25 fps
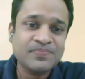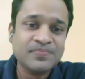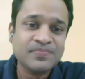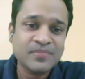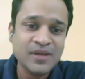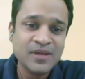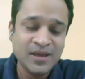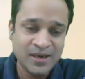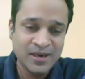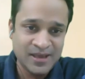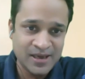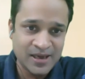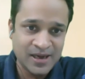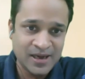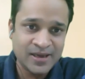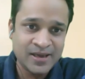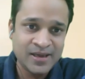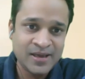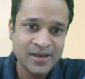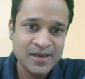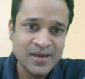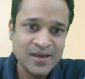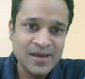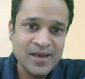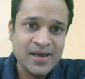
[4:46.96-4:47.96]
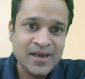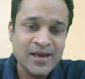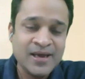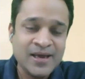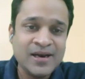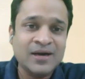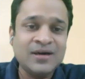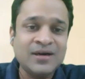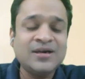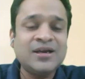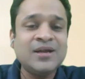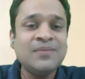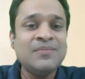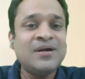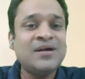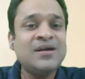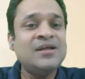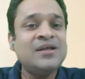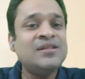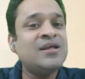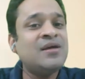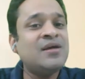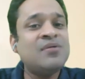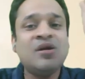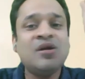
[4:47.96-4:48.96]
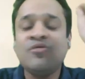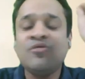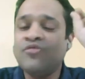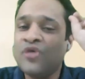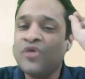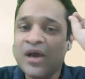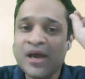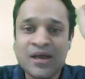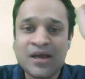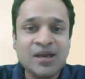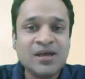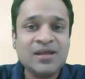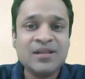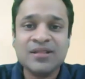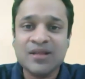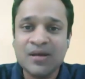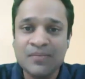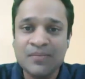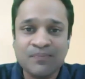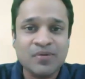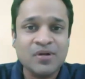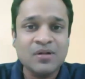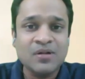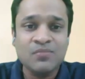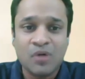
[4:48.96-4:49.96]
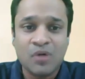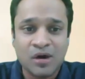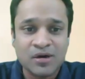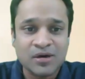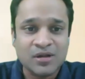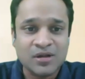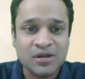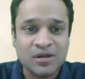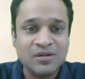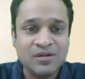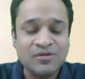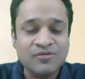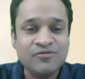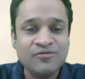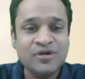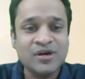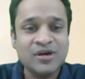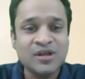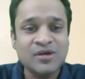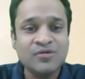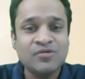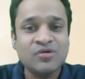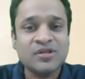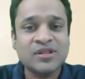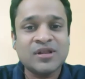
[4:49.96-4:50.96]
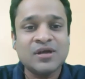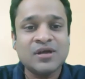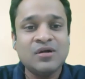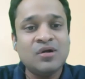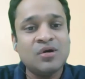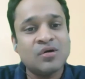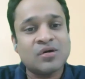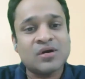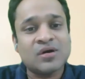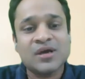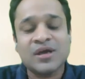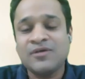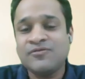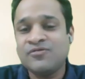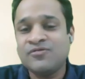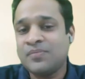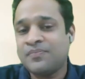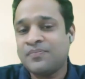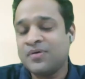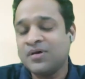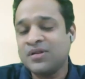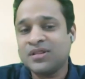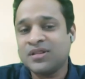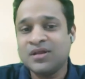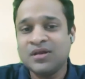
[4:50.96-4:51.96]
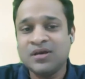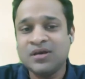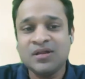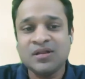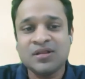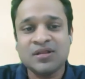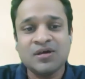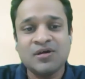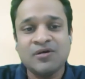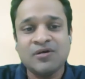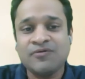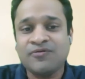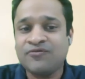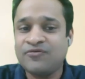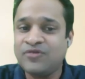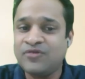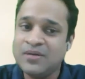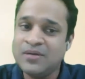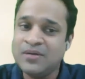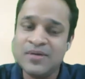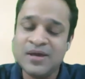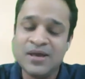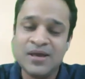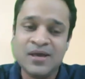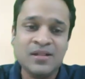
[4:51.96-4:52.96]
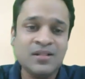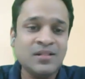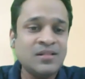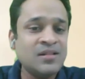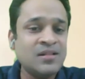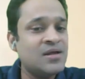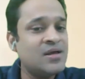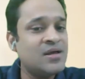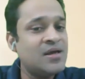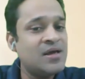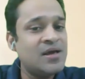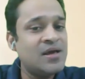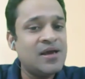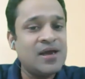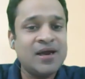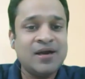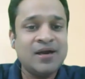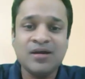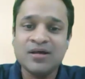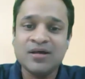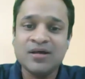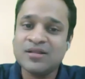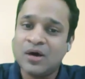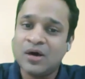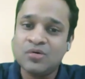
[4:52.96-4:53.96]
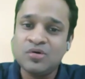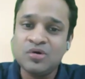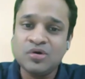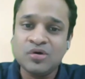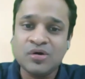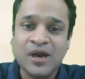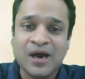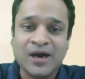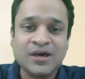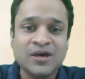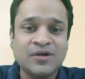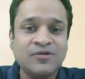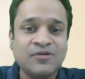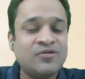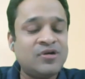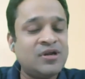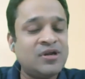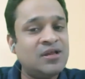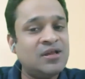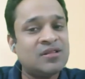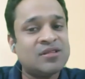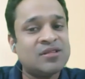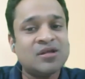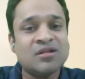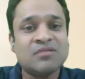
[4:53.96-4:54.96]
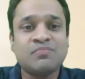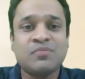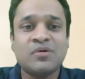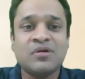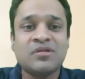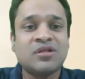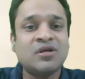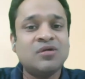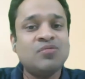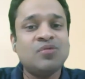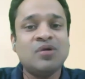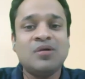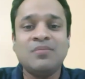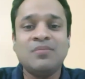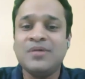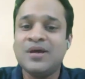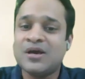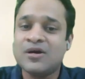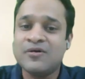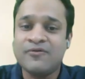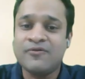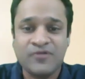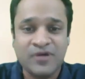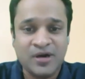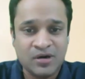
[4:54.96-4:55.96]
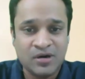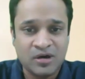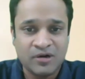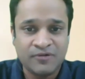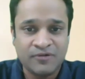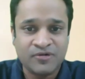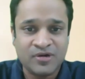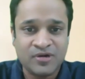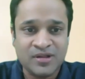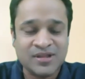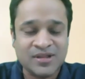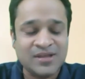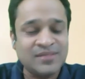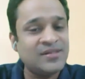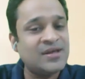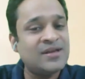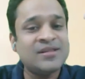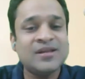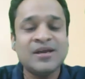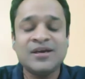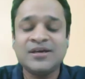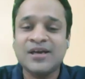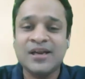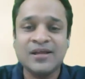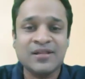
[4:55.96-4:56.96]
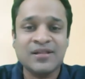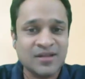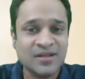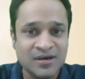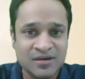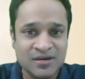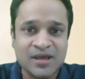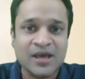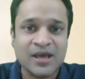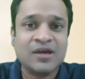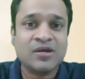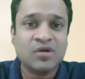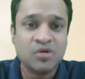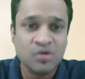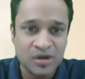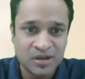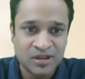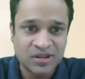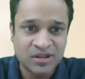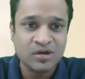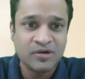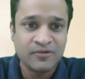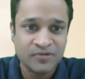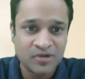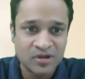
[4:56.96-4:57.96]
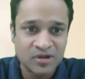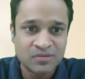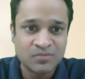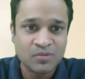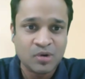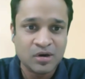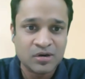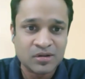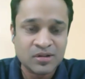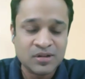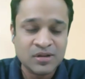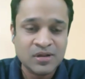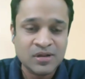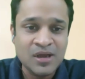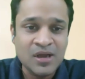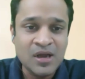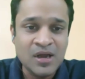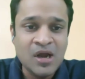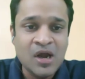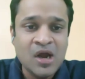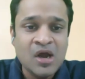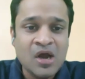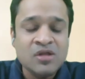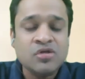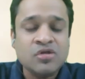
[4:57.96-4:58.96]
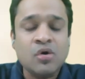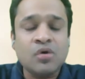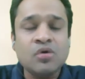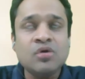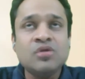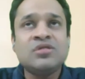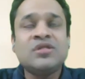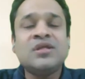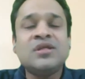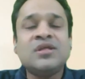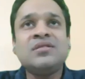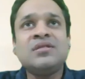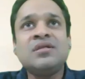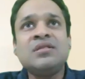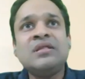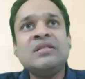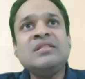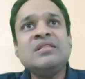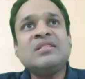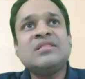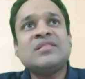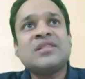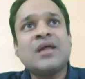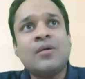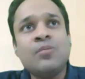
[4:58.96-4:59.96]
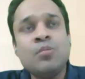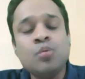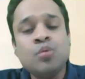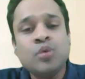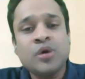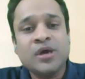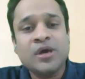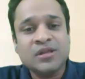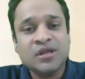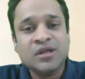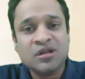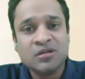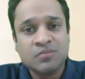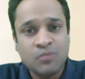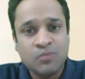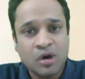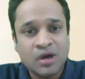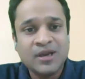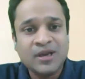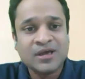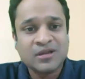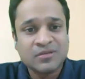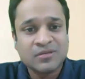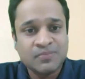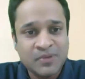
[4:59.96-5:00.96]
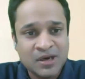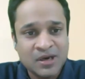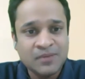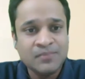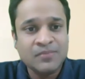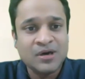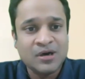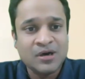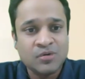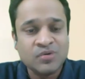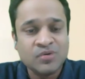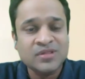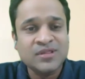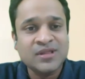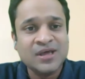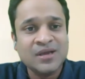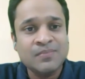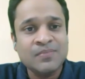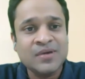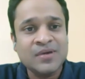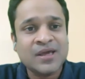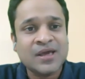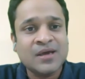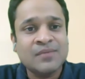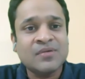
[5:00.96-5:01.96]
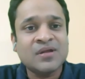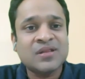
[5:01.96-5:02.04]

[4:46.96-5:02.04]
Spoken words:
in AI. And ultimately, they made a very simple model where they would say, look, if the person is a female and does outdoor activities, this person will make a friend of his. And then they tested the accuracy of this model. So this is in some way the small experiment, which then became